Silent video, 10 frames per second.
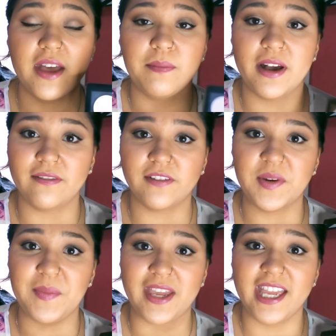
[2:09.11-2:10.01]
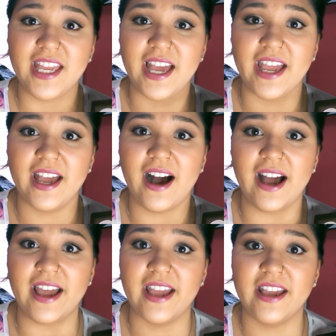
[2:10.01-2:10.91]
but for me,
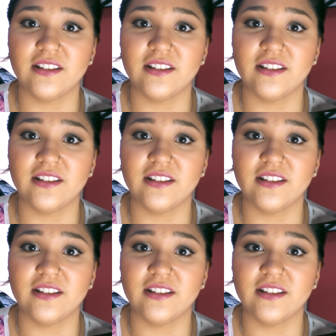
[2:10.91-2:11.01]
I